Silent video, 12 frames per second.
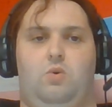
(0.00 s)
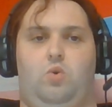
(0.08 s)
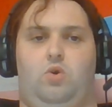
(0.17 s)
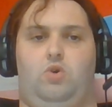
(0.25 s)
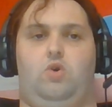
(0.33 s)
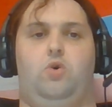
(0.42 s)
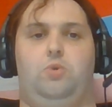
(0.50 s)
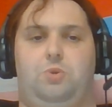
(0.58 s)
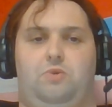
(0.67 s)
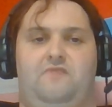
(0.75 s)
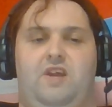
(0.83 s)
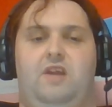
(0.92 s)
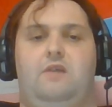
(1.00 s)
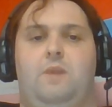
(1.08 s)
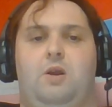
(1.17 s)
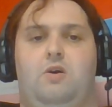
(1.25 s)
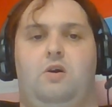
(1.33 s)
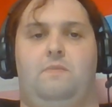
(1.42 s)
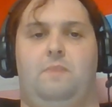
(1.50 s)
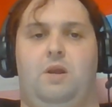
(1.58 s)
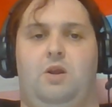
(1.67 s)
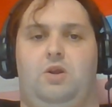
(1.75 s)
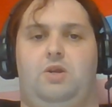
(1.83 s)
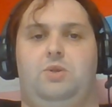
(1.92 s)
or culture of Native
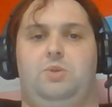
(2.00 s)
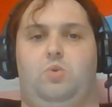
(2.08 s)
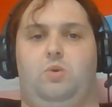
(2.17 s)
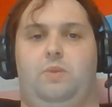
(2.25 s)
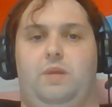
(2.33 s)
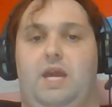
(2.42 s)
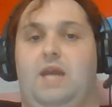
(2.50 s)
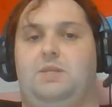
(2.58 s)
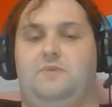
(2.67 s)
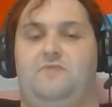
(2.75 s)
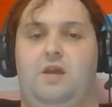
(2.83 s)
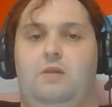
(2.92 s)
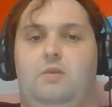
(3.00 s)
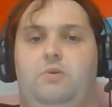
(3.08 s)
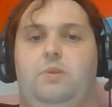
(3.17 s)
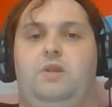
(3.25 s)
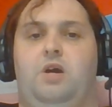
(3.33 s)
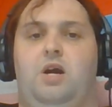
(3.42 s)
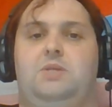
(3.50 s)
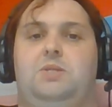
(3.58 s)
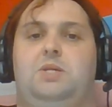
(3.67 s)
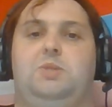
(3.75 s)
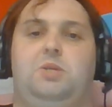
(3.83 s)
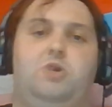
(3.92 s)
Americans, or in the case of Hitler and the
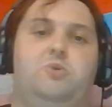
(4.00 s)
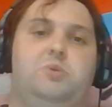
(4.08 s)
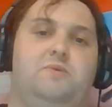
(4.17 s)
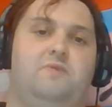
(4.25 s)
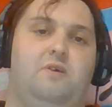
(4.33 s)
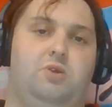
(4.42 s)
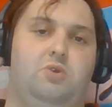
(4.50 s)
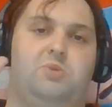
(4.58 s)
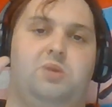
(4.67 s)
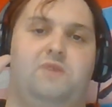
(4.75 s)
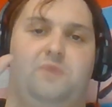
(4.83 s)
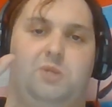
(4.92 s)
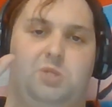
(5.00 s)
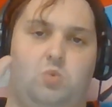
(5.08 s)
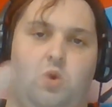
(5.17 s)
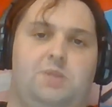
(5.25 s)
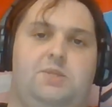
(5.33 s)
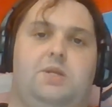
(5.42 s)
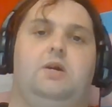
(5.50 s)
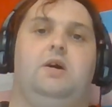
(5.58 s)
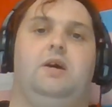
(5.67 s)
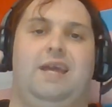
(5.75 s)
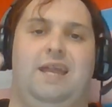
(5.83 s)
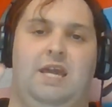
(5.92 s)
Nazis, the use of the
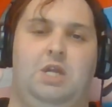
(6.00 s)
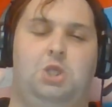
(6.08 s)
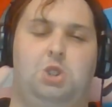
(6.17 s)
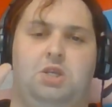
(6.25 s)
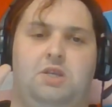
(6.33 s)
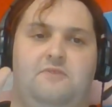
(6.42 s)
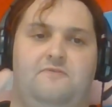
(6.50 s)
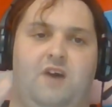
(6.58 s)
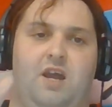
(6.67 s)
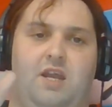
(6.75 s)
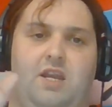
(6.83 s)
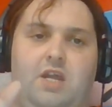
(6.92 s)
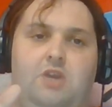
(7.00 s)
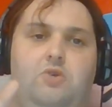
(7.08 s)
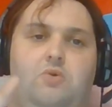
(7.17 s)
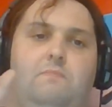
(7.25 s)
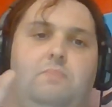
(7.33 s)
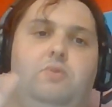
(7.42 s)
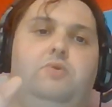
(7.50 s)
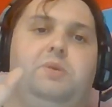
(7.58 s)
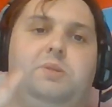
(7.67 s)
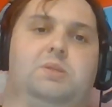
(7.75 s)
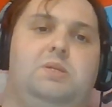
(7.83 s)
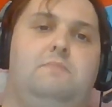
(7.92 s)
swastika, an ancient divine Hindu and
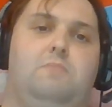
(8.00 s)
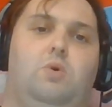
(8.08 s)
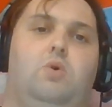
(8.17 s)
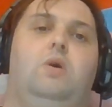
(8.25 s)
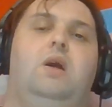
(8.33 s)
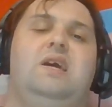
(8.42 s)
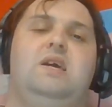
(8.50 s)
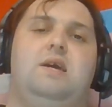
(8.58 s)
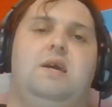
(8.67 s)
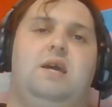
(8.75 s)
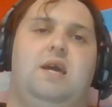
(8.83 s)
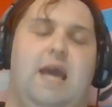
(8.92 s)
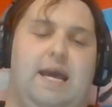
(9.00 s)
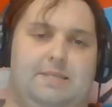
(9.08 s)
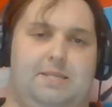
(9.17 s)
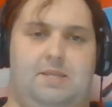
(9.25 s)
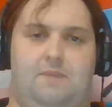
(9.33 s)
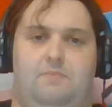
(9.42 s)
Buddhist symbol, as a